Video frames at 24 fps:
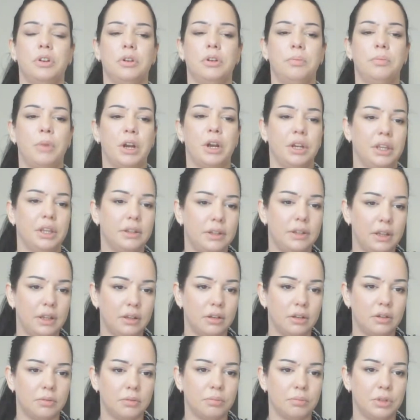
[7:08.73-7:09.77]

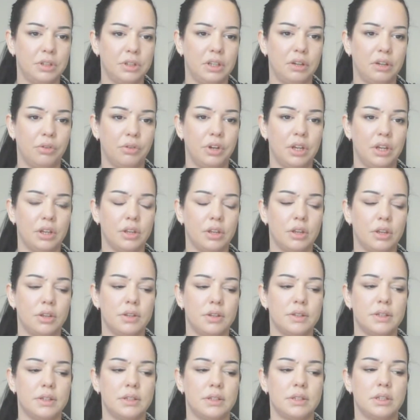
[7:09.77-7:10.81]
marketing
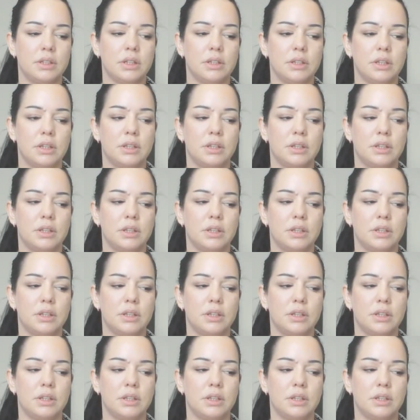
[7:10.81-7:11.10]
materials.